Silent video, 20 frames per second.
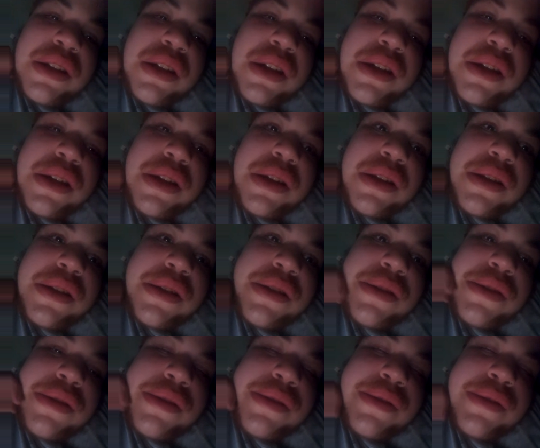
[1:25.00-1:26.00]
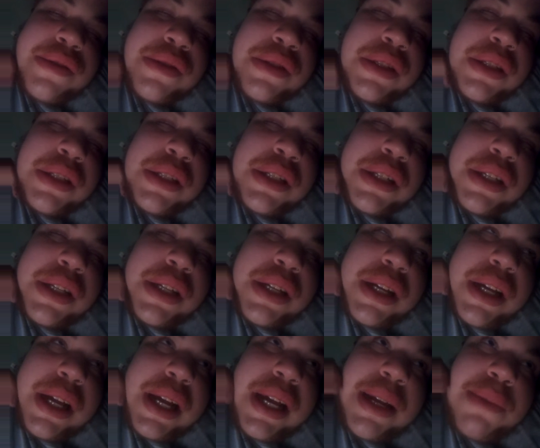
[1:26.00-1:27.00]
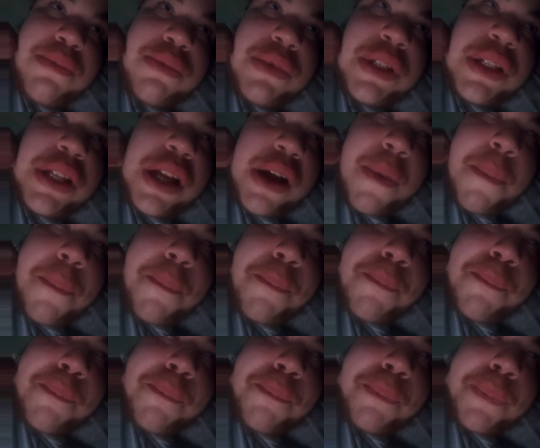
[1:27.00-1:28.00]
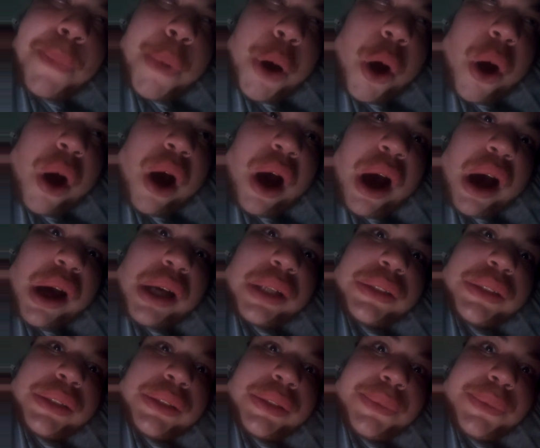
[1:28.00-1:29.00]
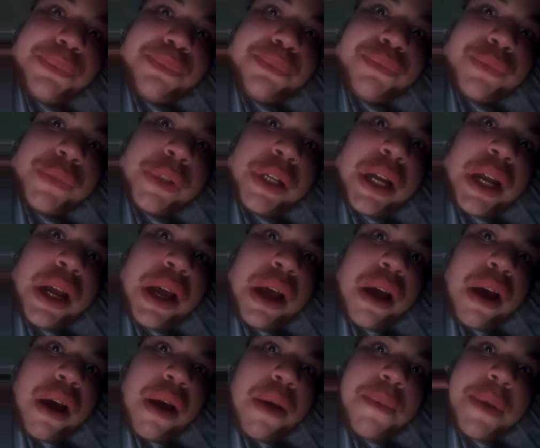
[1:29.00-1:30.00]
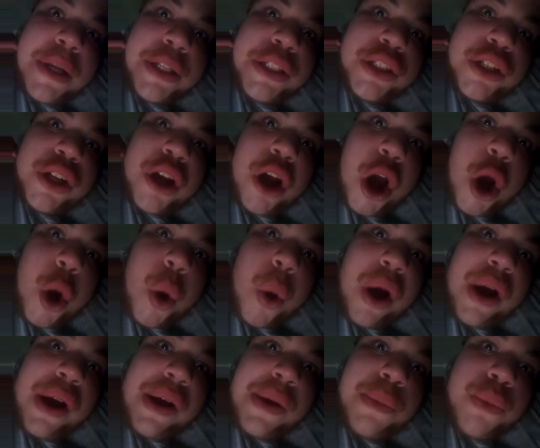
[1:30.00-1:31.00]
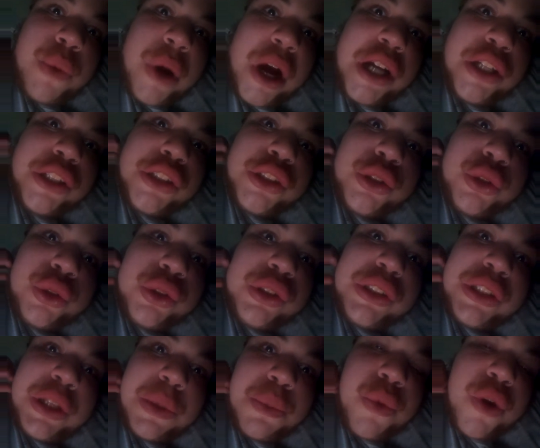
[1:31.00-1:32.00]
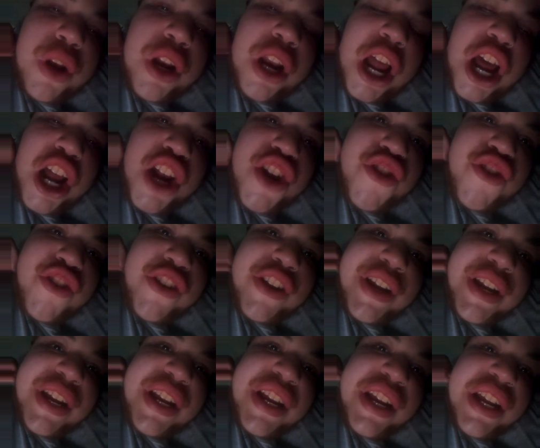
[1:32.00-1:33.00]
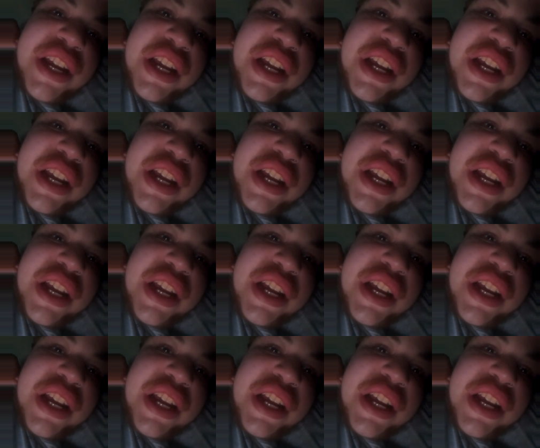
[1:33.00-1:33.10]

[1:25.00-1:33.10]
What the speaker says: Ugh. I am so bored. I'm about to go do some more laundry